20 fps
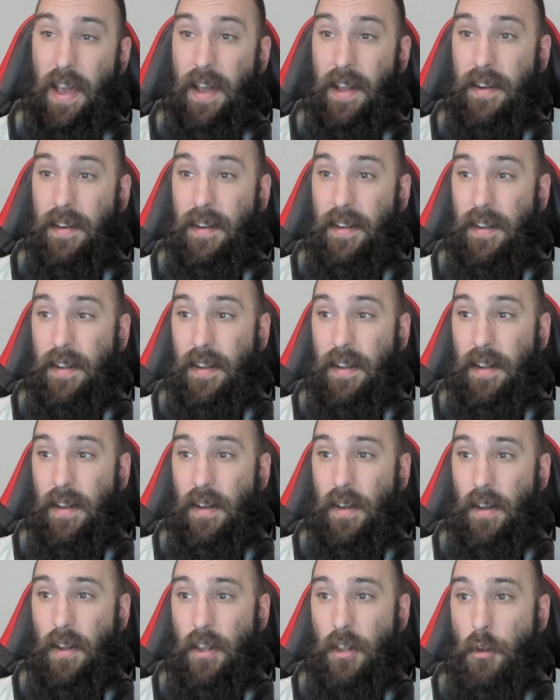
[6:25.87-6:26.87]
that
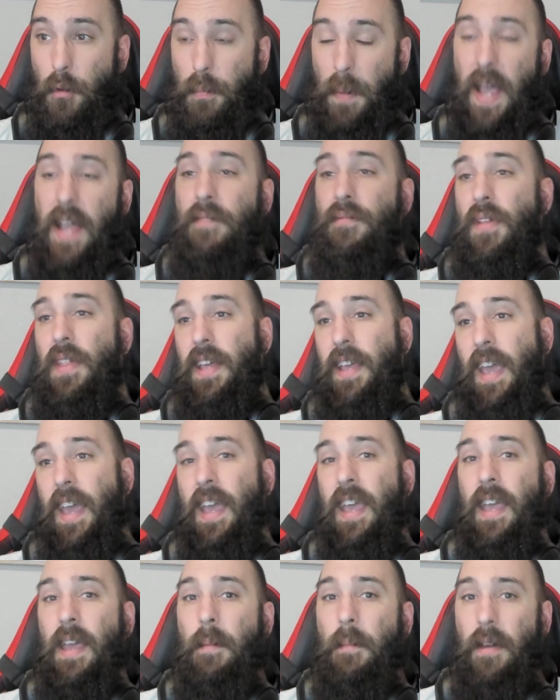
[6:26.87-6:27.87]
you paid for the
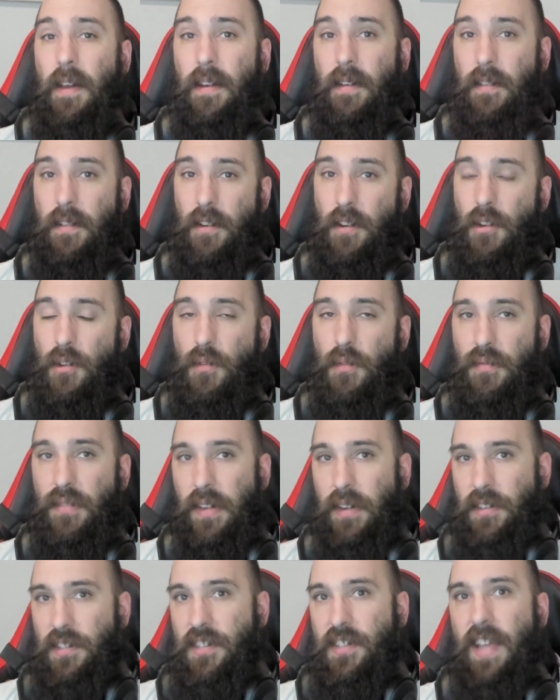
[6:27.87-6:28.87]
game and you
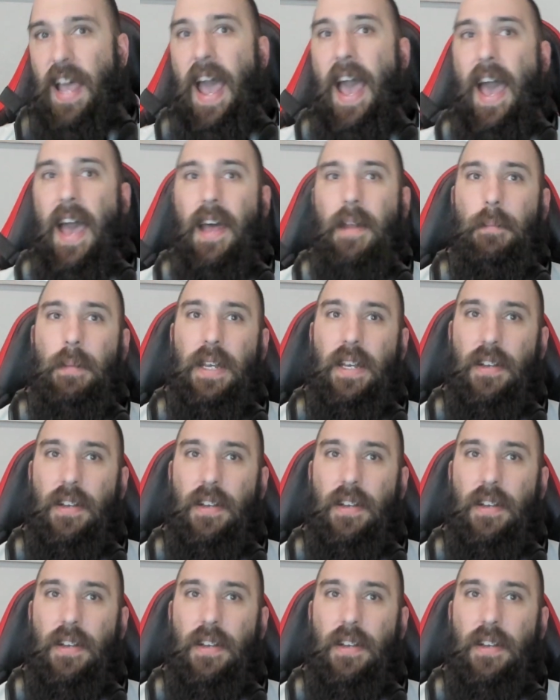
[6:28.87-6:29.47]
feel sad